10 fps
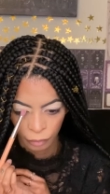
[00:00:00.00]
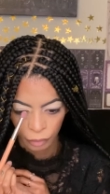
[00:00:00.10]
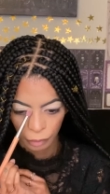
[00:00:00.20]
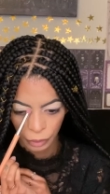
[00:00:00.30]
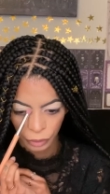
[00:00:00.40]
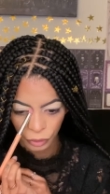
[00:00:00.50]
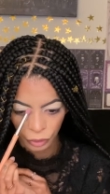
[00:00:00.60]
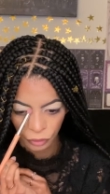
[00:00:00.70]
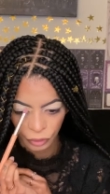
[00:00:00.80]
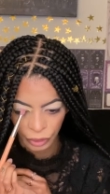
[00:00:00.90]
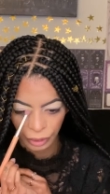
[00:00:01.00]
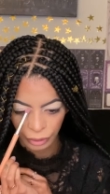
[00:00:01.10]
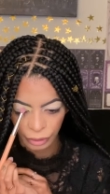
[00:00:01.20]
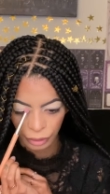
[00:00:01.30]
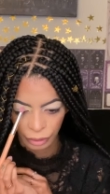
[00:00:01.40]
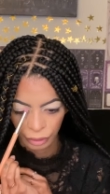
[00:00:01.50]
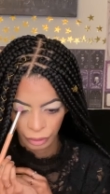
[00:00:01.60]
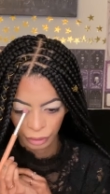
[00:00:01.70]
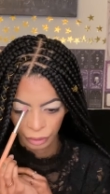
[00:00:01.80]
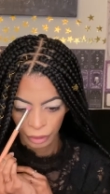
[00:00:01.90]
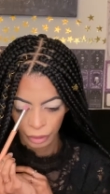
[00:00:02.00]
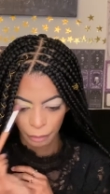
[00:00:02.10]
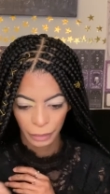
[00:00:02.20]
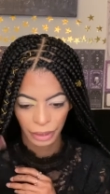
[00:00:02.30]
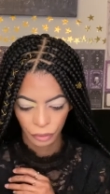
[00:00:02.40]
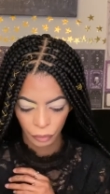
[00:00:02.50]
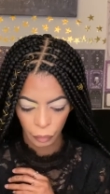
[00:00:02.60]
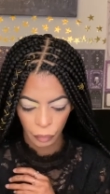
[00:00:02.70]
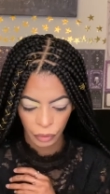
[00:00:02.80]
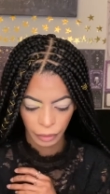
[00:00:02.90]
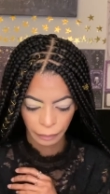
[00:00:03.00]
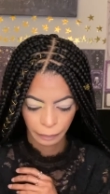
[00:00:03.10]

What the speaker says: I'm gonna start that in my inner corner.